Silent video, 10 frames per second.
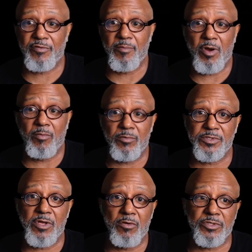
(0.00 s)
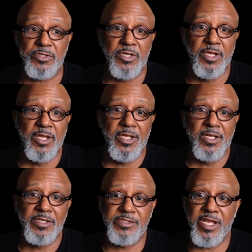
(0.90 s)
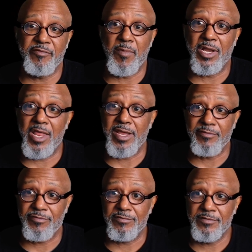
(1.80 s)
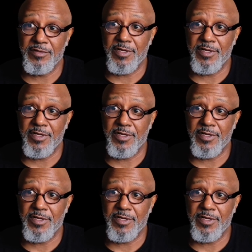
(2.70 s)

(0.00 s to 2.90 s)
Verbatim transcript: from Herbal Results saved my life.